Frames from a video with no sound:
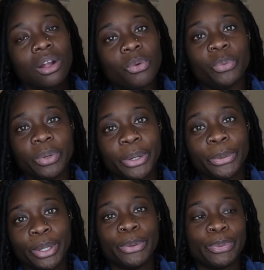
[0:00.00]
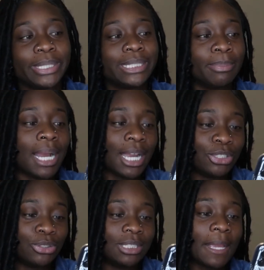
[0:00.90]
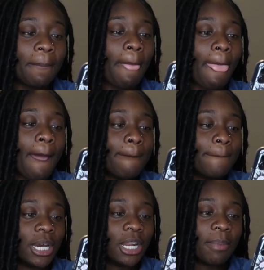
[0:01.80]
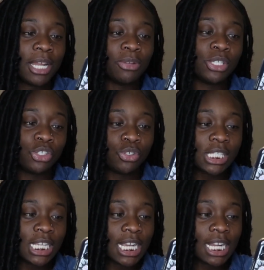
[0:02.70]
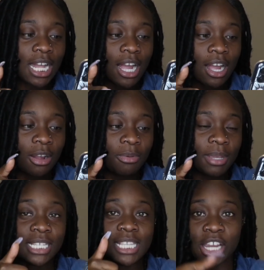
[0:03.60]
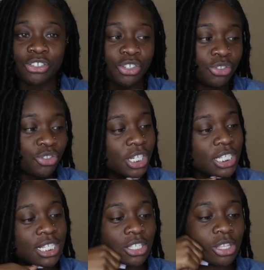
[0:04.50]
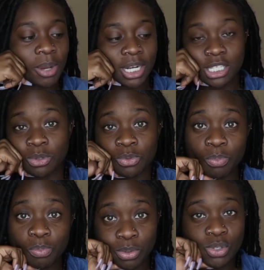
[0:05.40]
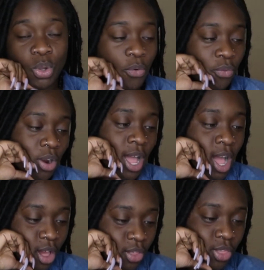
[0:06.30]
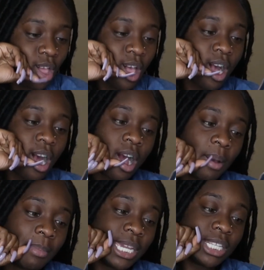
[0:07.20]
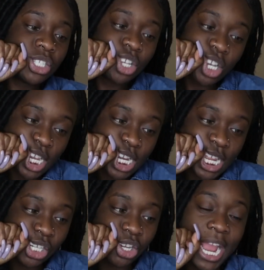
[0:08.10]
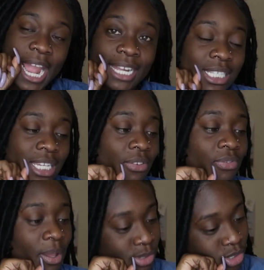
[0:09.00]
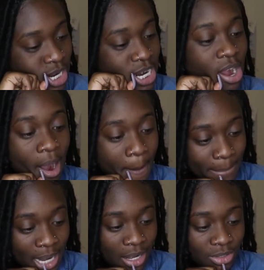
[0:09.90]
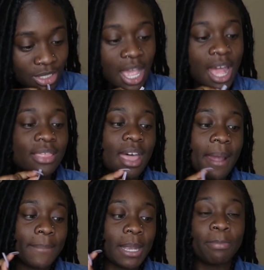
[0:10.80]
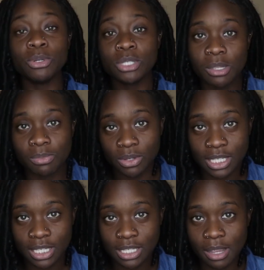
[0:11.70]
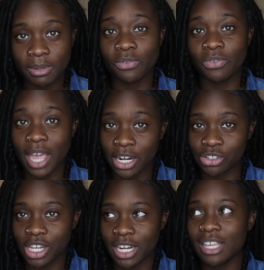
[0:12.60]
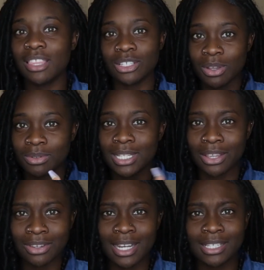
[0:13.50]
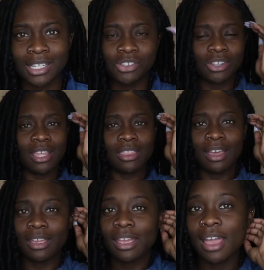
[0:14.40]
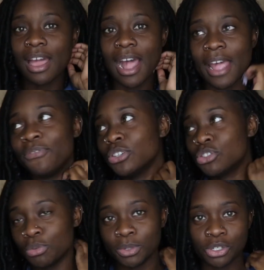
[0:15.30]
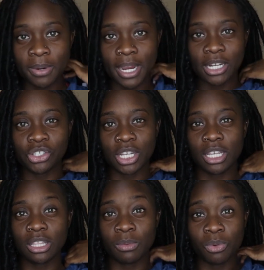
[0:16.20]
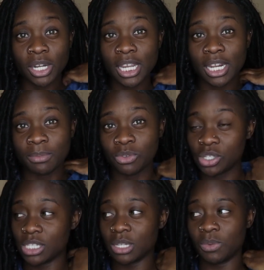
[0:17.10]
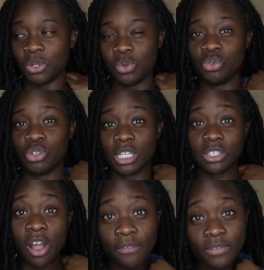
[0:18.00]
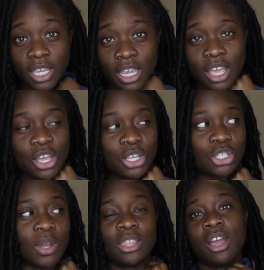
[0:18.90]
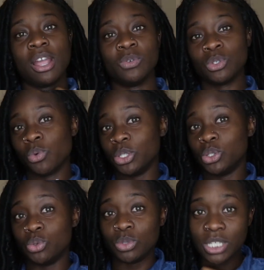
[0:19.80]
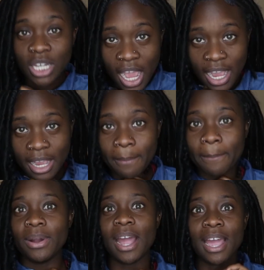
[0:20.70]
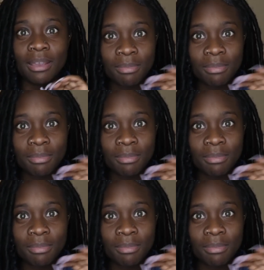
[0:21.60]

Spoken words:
real reason behind juicing. But anyways, juicing is extra nutrients into the body to boost overall health. It's good in your anti-inflammatory compounds that may boost the immune system and you feel energetic. That's why I was telling you guys yesterday that I feel super duper energetic in the morning, and I'm usually someone who drinks coffee, so I thought I was going to die, but I